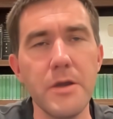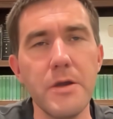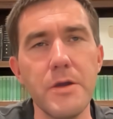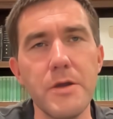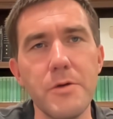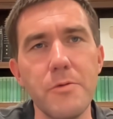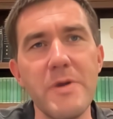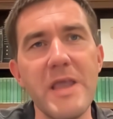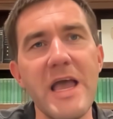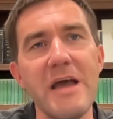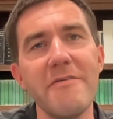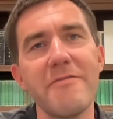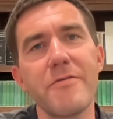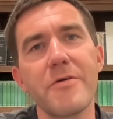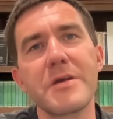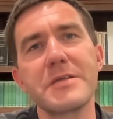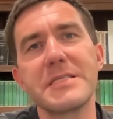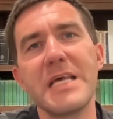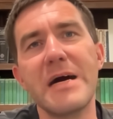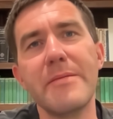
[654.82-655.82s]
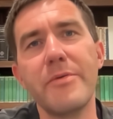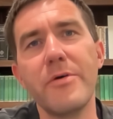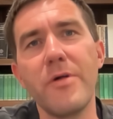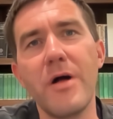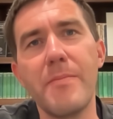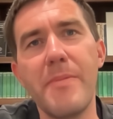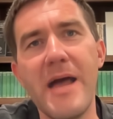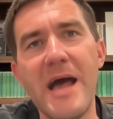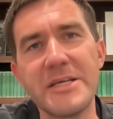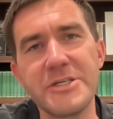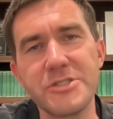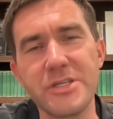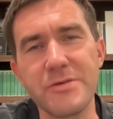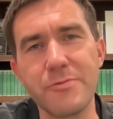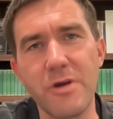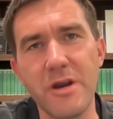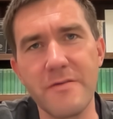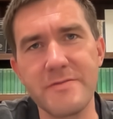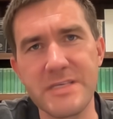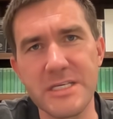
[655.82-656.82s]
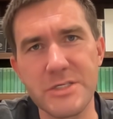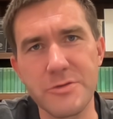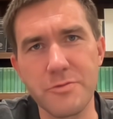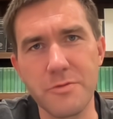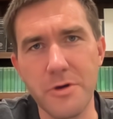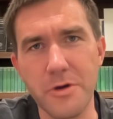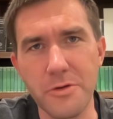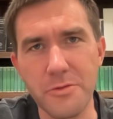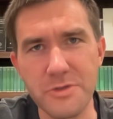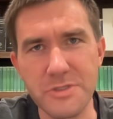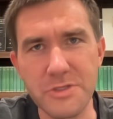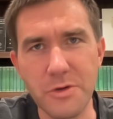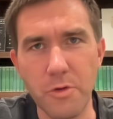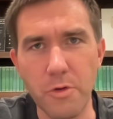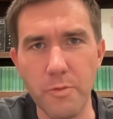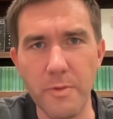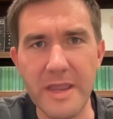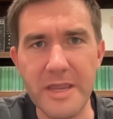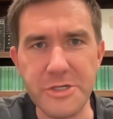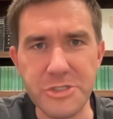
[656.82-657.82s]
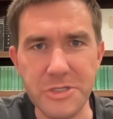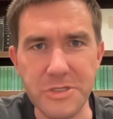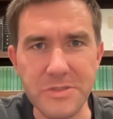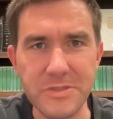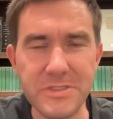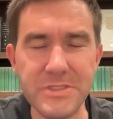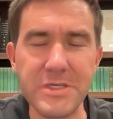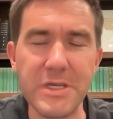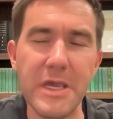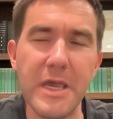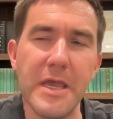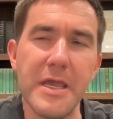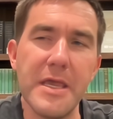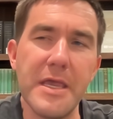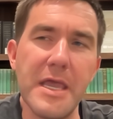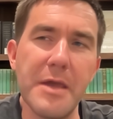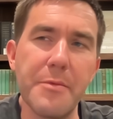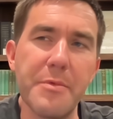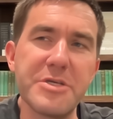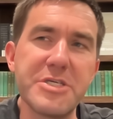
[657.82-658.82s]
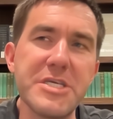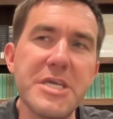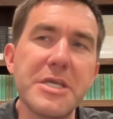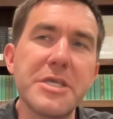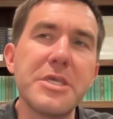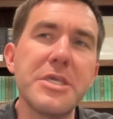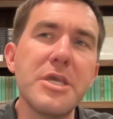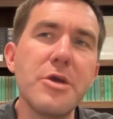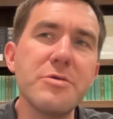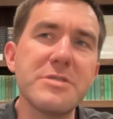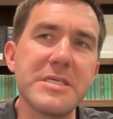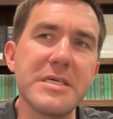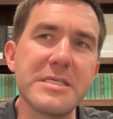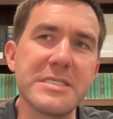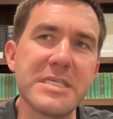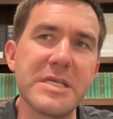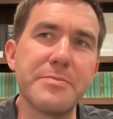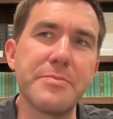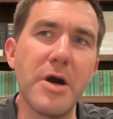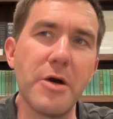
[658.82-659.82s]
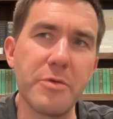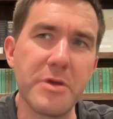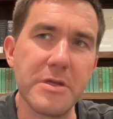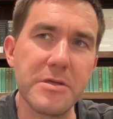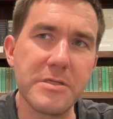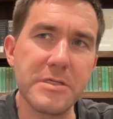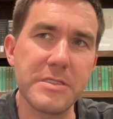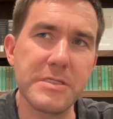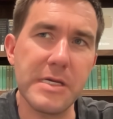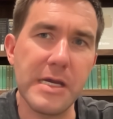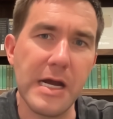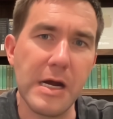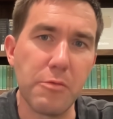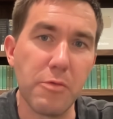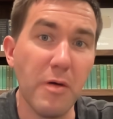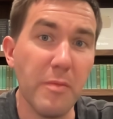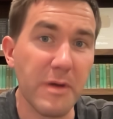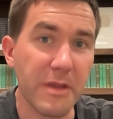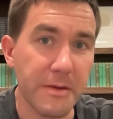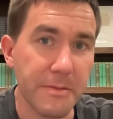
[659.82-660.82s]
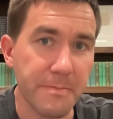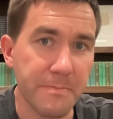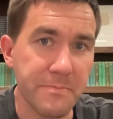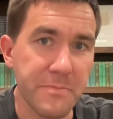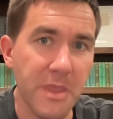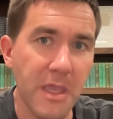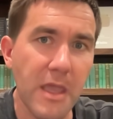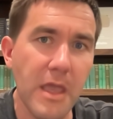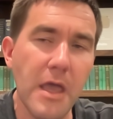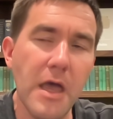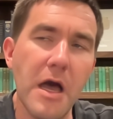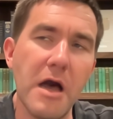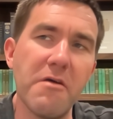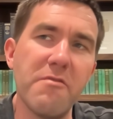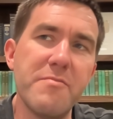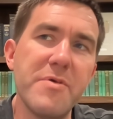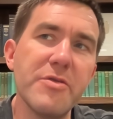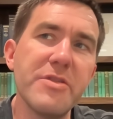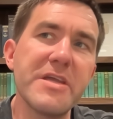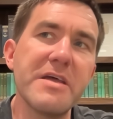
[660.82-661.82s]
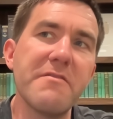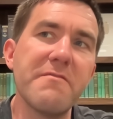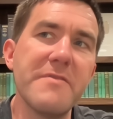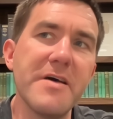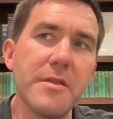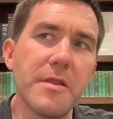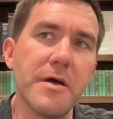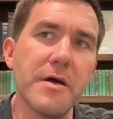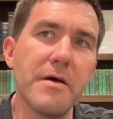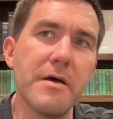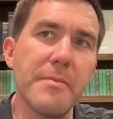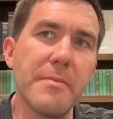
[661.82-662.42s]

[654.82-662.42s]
We have, for example, a passage in one of Cicero's orations in which he accuses an opponent, a woman, of building a villa